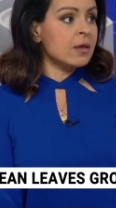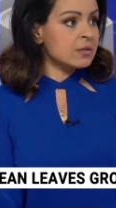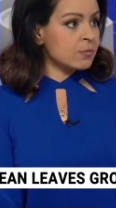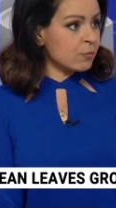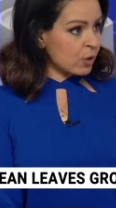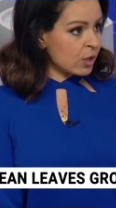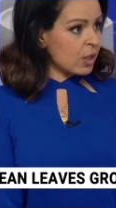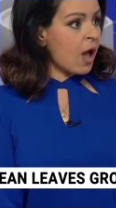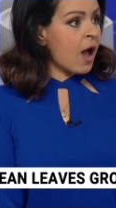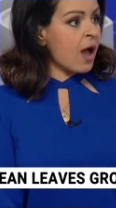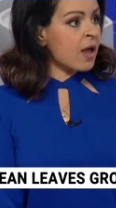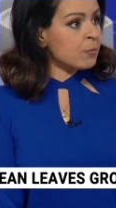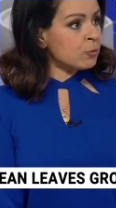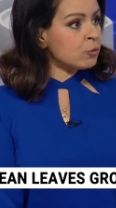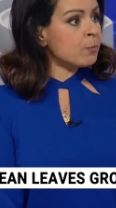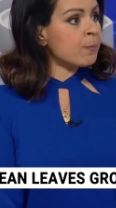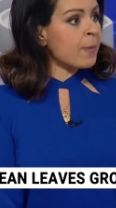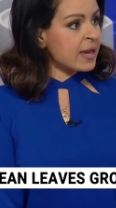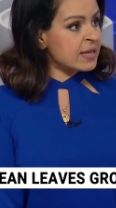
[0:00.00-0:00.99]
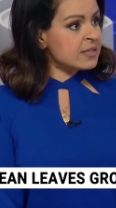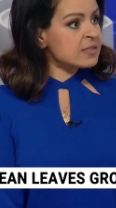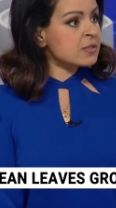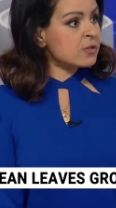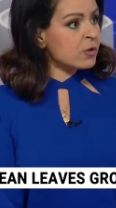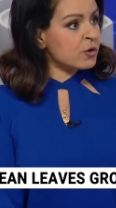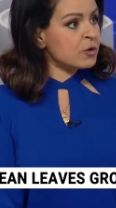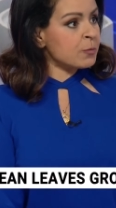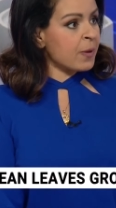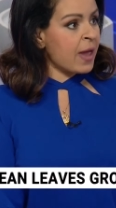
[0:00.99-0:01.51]
reliable
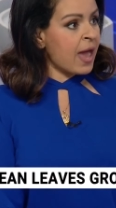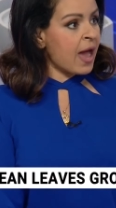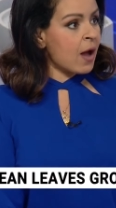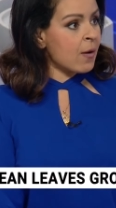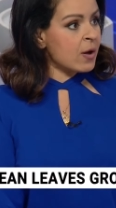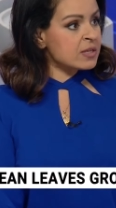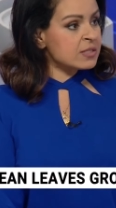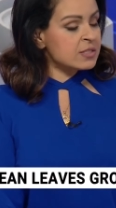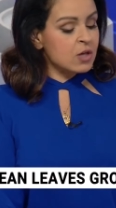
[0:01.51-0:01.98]
baseload power.